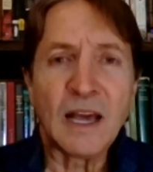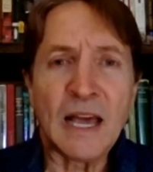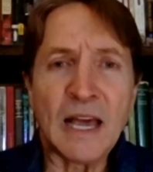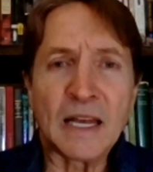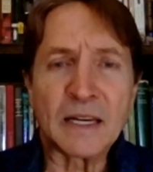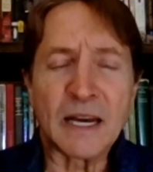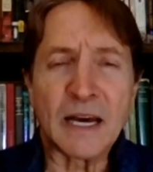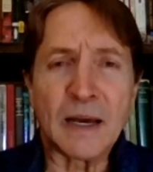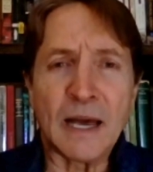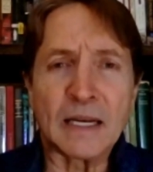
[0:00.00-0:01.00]
And
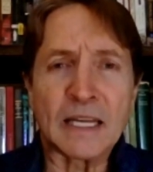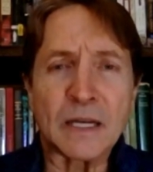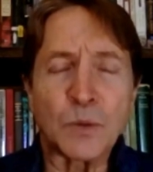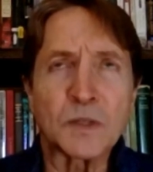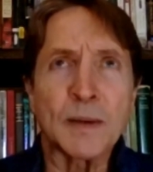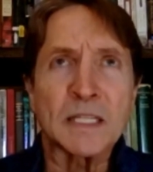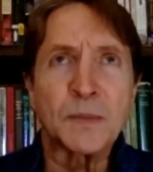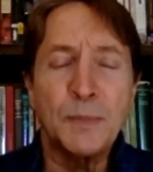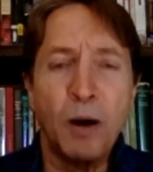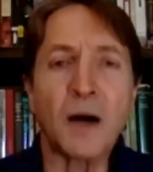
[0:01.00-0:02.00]
again, it was meant
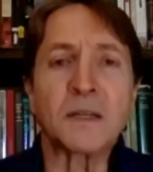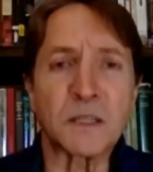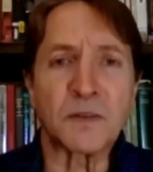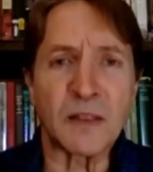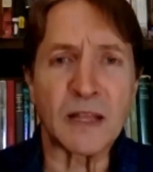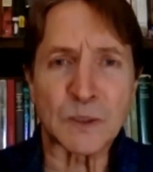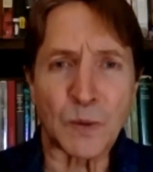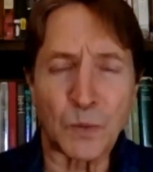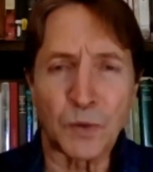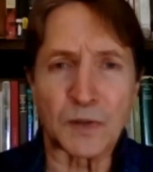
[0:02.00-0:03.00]
to be positive, and that's
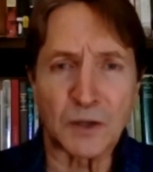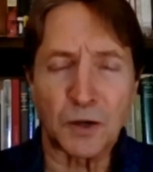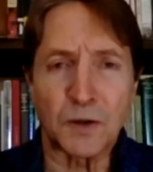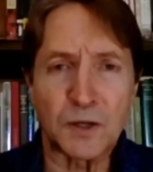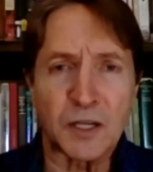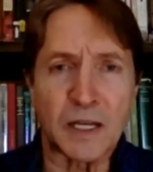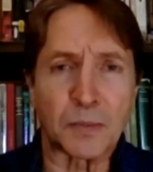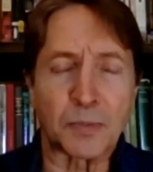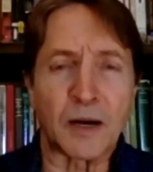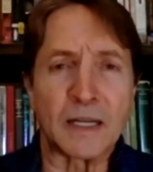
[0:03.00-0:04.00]
why it was like courage,
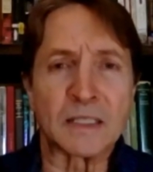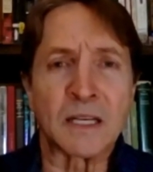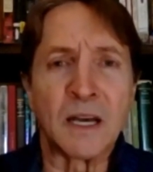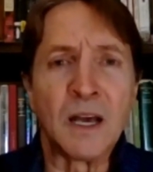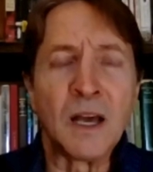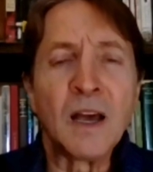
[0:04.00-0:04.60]
enterprise,